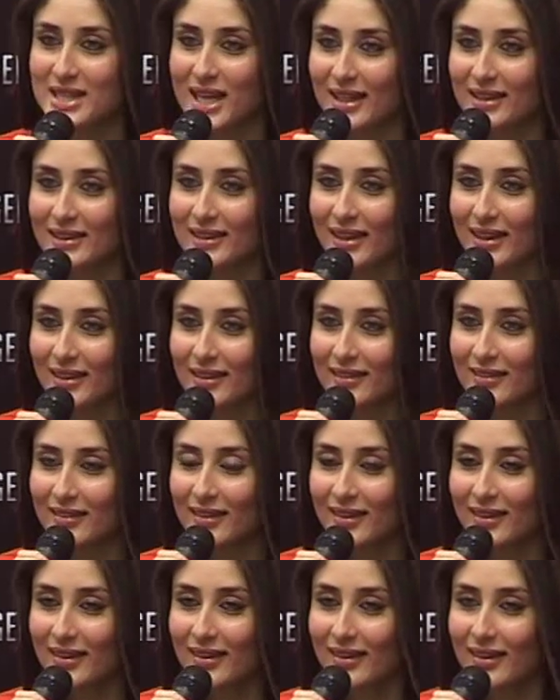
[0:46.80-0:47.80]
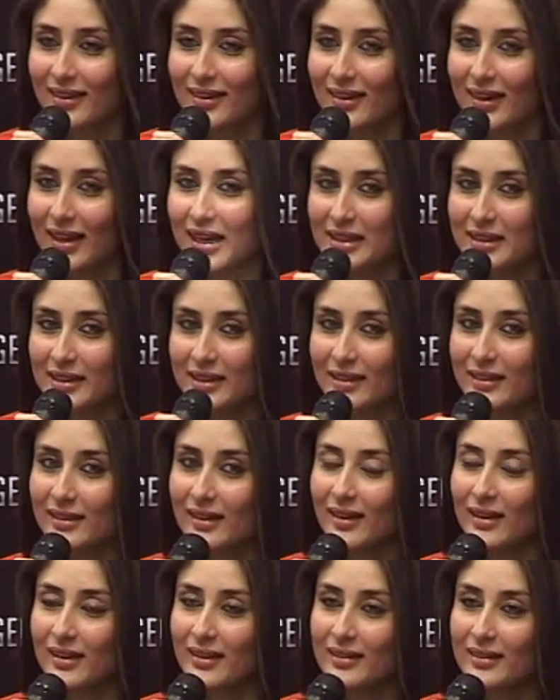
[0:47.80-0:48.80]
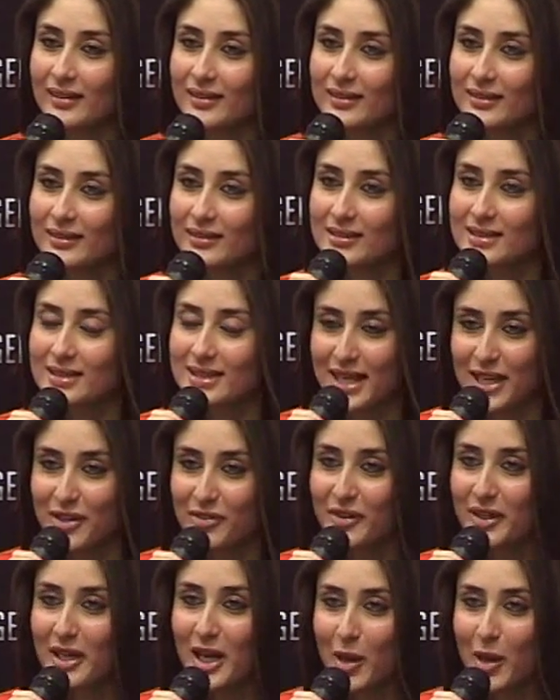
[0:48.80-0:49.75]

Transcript: said that I think uh, Saif